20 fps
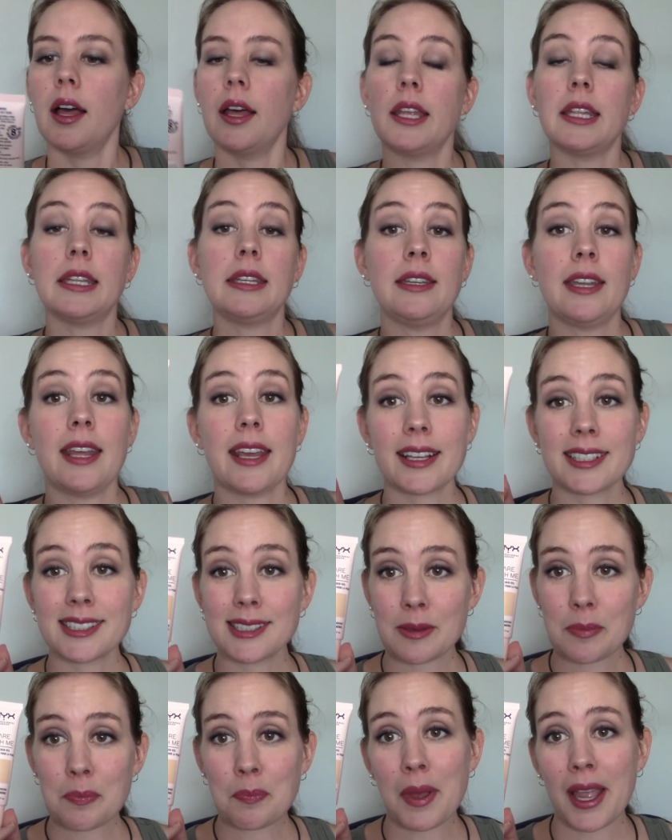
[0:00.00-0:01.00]

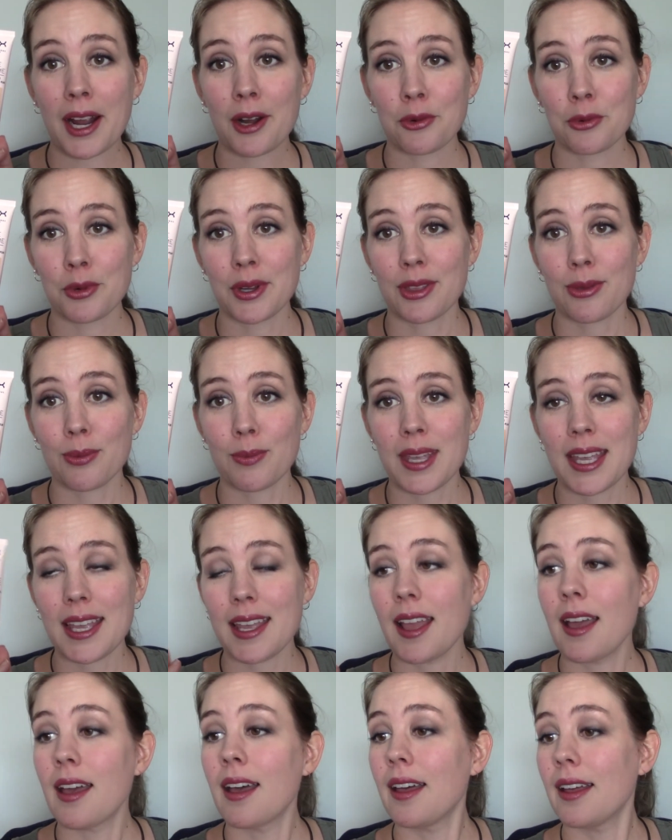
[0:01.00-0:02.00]
NYX Bear With
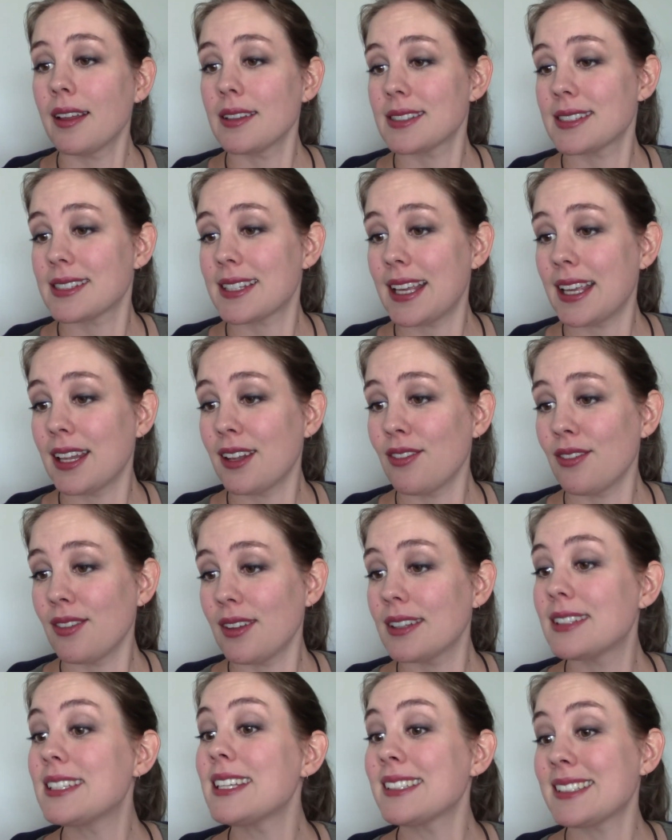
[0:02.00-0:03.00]
Me
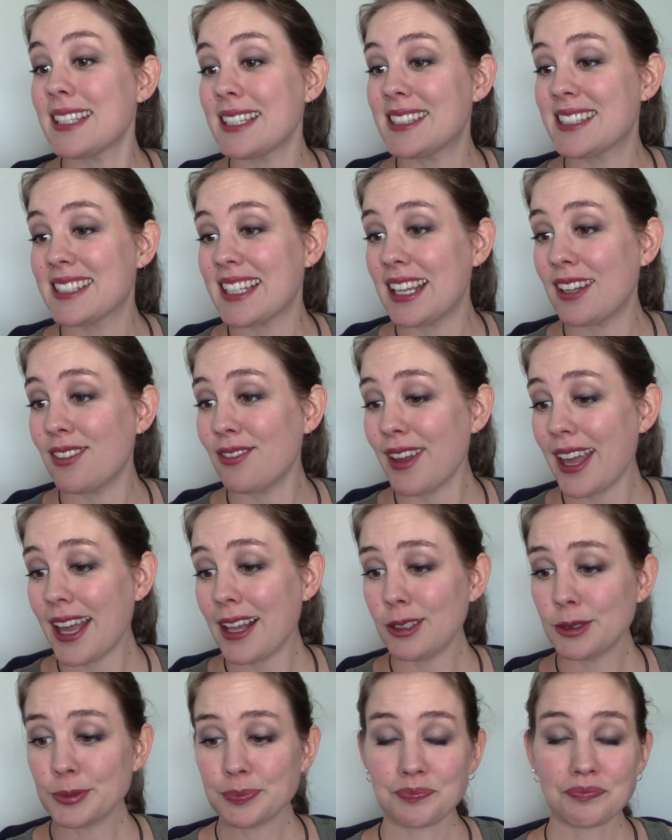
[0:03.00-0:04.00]
Tinted Skin
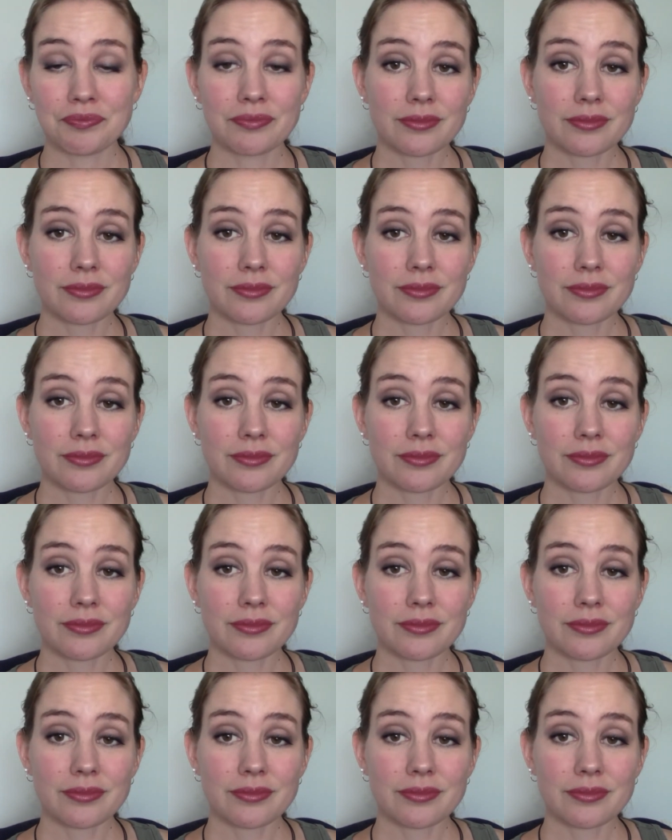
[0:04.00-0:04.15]
Veil.